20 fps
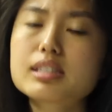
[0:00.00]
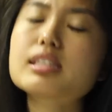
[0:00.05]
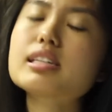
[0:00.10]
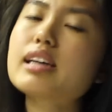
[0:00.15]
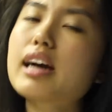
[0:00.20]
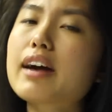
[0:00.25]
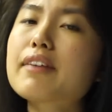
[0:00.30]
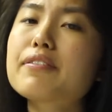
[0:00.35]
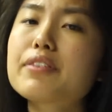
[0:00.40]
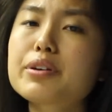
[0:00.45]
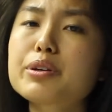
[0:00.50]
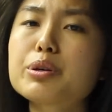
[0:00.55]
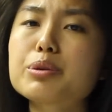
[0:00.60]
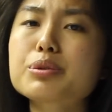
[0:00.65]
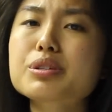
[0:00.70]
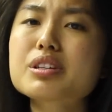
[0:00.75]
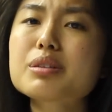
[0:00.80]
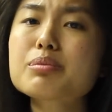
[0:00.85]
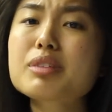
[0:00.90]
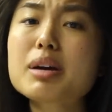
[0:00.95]
See, I feel
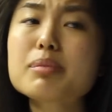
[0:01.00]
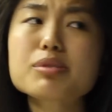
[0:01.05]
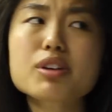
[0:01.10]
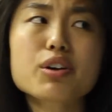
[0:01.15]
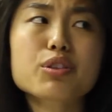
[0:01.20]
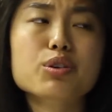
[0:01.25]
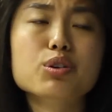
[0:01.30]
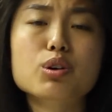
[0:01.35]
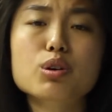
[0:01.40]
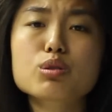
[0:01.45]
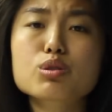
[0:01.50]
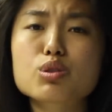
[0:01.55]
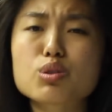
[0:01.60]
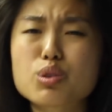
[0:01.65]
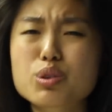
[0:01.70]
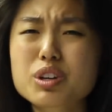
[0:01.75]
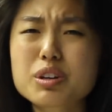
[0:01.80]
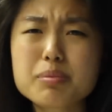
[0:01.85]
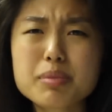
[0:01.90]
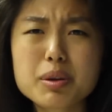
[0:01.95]
you. Sometimes other girls
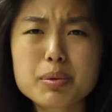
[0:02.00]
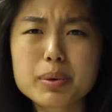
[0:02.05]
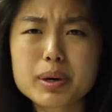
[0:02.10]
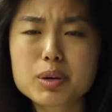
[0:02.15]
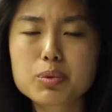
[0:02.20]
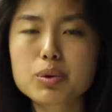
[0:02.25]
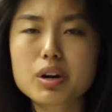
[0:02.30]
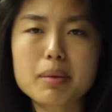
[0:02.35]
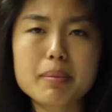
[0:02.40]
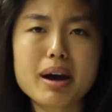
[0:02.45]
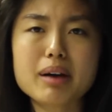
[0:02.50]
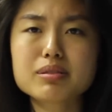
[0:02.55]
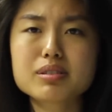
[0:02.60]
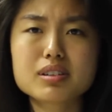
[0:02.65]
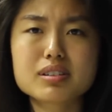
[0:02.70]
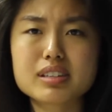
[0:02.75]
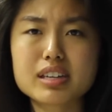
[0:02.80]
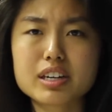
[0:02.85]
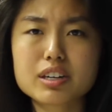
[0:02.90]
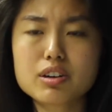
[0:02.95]
look at me weird when I'm out
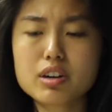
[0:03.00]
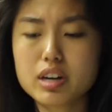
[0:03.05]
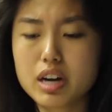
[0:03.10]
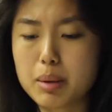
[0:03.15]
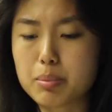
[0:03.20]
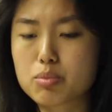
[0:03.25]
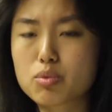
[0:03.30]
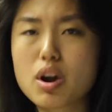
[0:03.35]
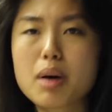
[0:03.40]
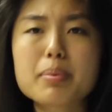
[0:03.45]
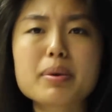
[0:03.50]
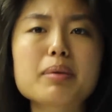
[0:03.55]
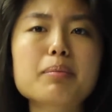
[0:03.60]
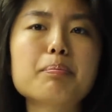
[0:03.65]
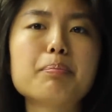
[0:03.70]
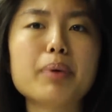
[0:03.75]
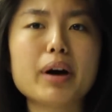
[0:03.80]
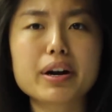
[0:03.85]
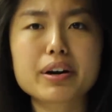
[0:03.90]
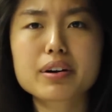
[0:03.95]
to dinner and I'm
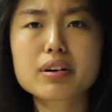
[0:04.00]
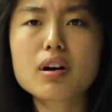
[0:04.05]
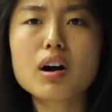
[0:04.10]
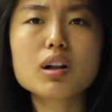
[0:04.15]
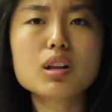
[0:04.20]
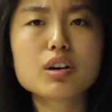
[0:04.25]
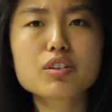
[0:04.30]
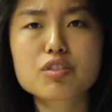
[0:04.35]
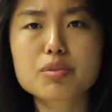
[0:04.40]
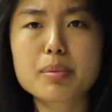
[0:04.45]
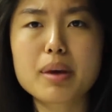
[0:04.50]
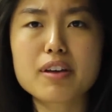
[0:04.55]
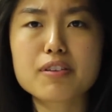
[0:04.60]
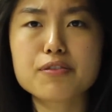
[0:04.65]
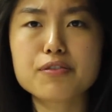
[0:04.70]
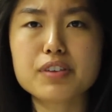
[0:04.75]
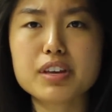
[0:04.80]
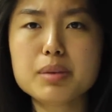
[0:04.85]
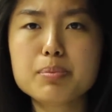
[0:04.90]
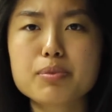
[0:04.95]
rubbing butter all over my
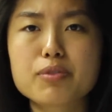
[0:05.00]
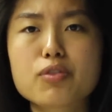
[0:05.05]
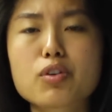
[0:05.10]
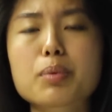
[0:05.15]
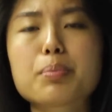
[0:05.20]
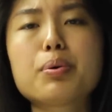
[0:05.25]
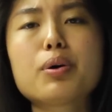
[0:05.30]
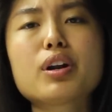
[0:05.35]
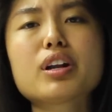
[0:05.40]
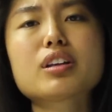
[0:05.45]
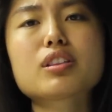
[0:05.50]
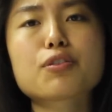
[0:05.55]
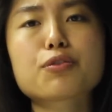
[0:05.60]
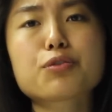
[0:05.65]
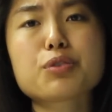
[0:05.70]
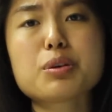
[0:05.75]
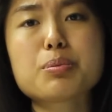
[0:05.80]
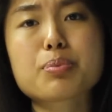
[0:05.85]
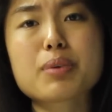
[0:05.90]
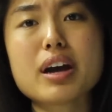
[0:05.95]
feet before putting the
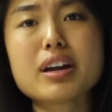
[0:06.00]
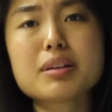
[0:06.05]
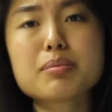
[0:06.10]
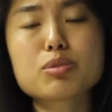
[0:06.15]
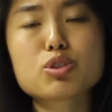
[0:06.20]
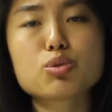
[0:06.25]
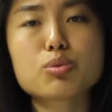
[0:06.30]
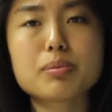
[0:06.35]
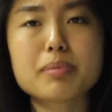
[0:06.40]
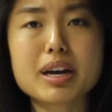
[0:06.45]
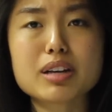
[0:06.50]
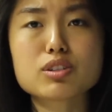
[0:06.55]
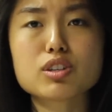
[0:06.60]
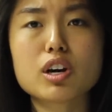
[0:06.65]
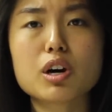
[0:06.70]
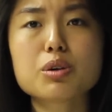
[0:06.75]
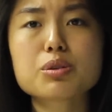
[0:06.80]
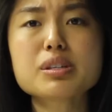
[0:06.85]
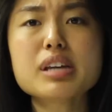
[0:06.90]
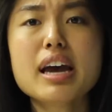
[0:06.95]
free bread in between my
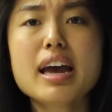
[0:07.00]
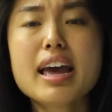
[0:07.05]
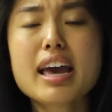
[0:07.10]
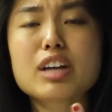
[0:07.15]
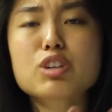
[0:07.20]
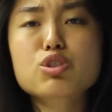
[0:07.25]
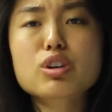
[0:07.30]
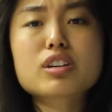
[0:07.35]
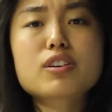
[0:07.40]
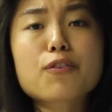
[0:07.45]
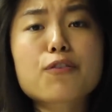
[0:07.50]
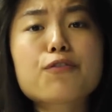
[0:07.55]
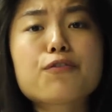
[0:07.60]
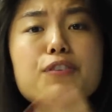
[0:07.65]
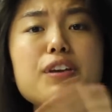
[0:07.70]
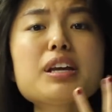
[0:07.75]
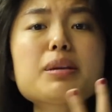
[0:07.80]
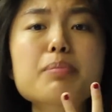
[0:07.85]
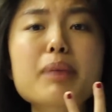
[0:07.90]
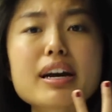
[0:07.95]
toes and trying to
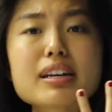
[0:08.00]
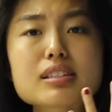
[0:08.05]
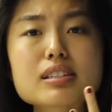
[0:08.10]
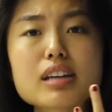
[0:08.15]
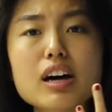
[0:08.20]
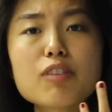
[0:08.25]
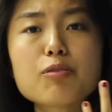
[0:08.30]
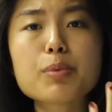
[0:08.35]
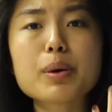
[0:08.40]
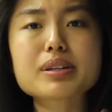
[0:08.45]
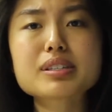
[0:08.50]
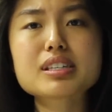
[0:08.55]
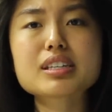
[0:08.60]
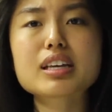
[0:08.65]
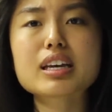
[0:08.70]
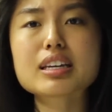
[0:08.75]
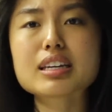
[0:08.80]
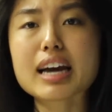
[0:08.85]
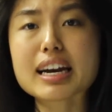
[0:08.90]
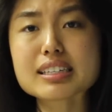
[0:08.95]
feed myself while
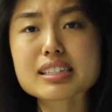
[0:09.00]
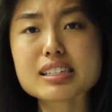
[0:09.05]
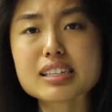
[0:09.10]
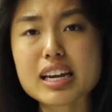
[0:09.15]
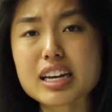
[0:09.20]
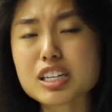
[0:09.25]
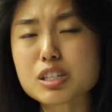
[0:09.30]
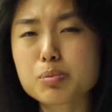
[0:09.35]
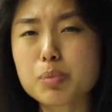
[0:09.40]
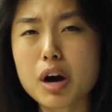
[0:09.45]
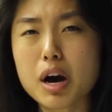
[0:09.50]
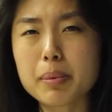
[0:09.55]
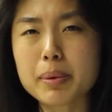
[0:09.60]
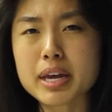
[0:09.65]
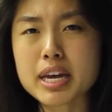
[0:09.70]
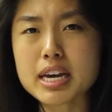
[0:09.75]
singing 1980s pop